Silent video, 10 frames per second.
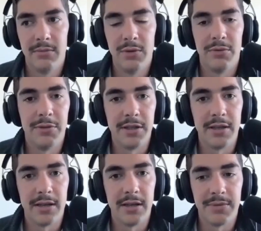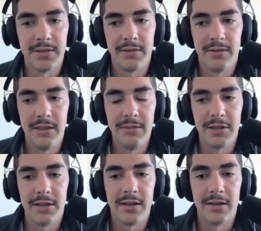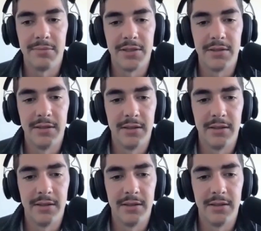mobile money apps, e-money apps,